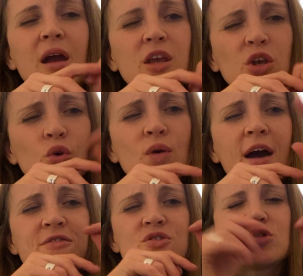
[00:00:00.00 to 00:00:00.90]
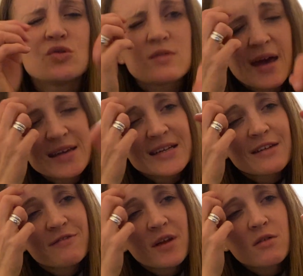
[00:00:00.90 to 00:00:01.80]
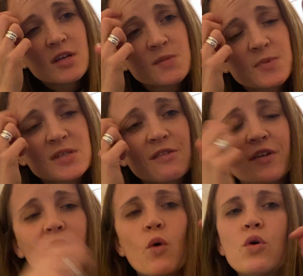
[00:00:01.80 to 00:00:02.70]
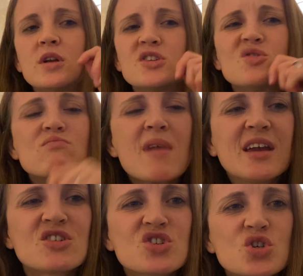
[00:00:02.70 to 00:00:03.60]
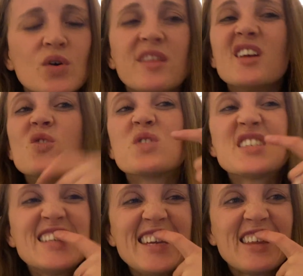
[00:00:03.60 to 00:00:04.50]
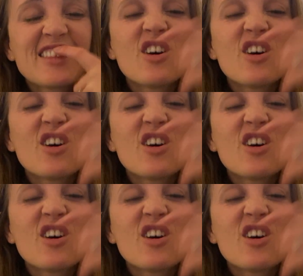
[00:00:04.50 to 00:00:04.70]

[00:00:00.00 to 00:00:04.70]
You have to do that in a very specific order to make sure that your teeth